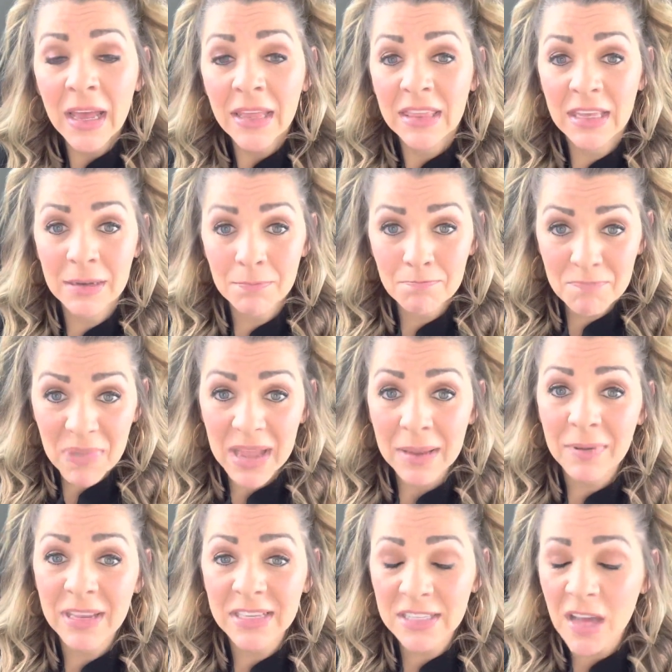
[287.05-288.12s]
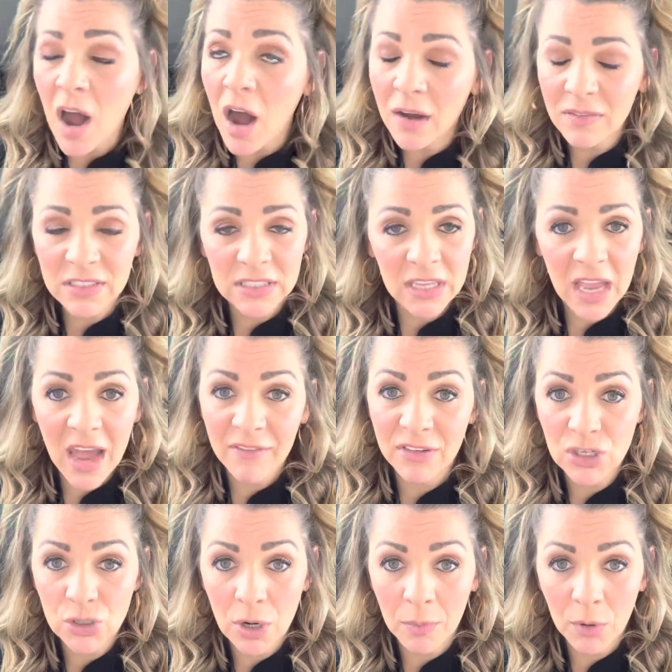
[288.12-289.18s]
then baby is obviously
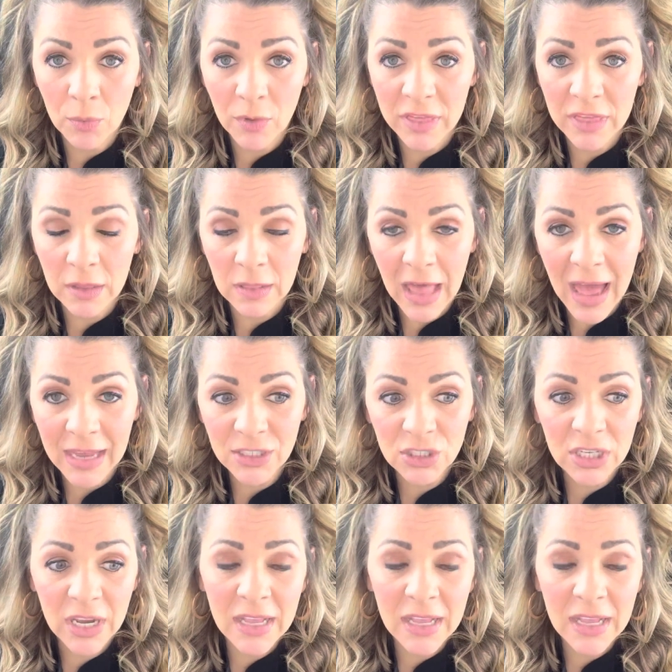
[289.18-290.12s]
having trouble with the latch.